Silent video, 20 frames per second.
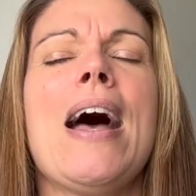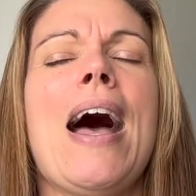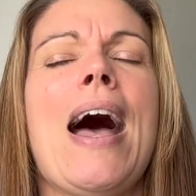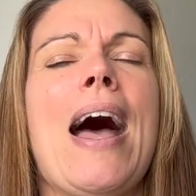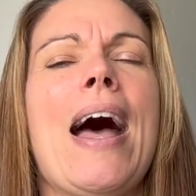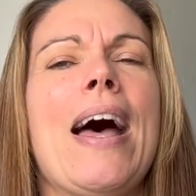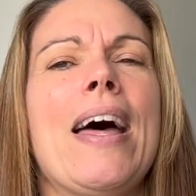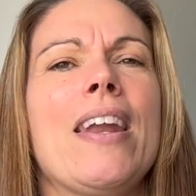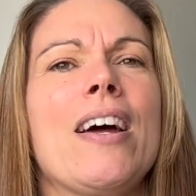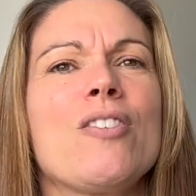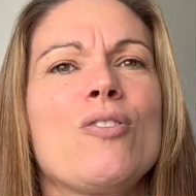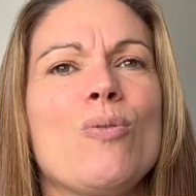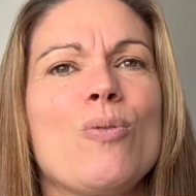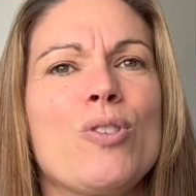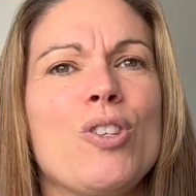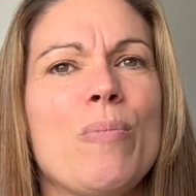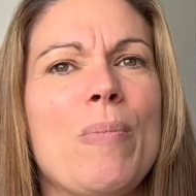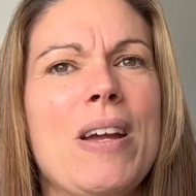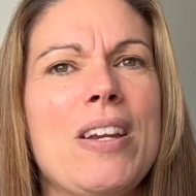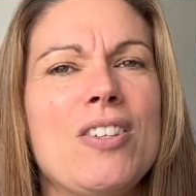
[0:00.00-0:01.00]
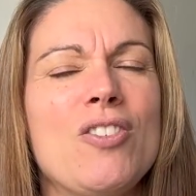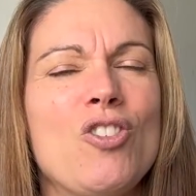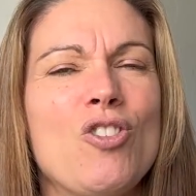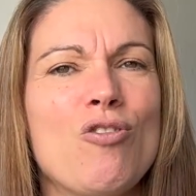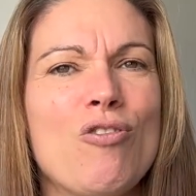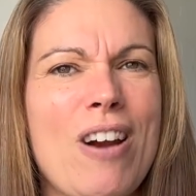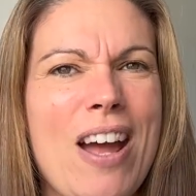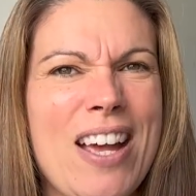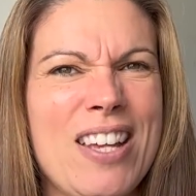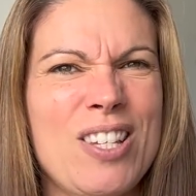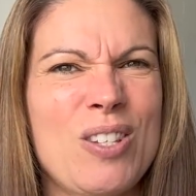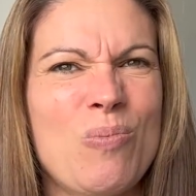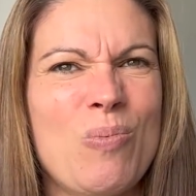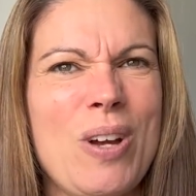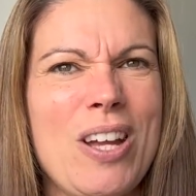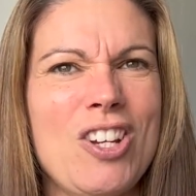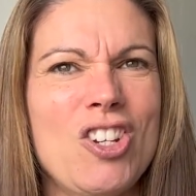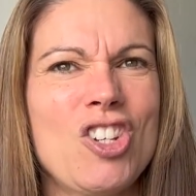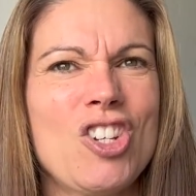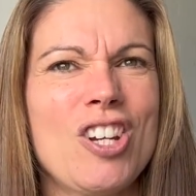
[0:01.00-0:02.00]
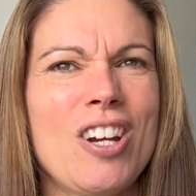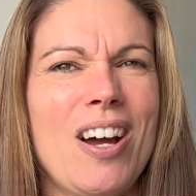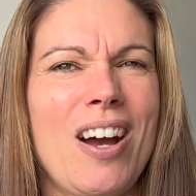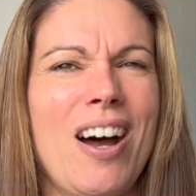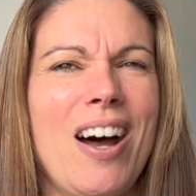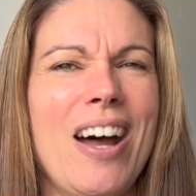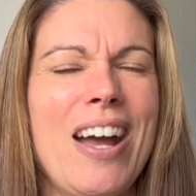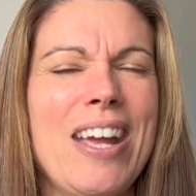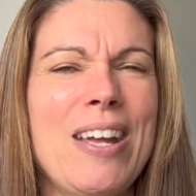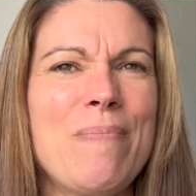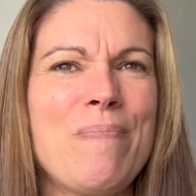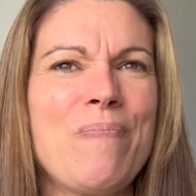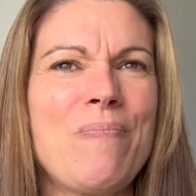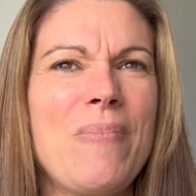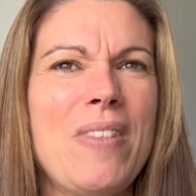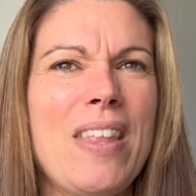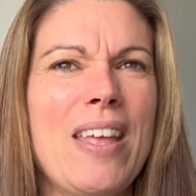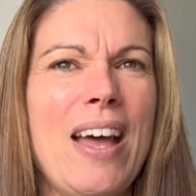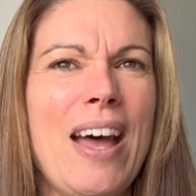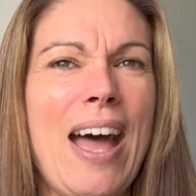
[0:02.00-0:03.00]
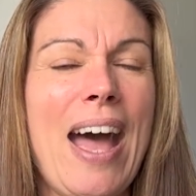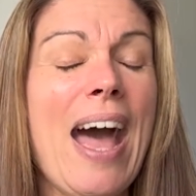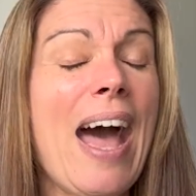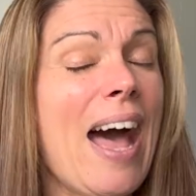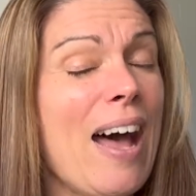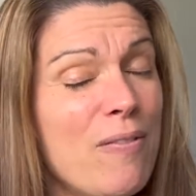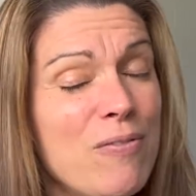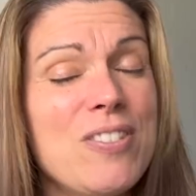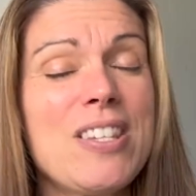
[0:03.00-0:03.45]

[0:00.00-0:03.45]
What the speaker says: And I'd also made a dress which I have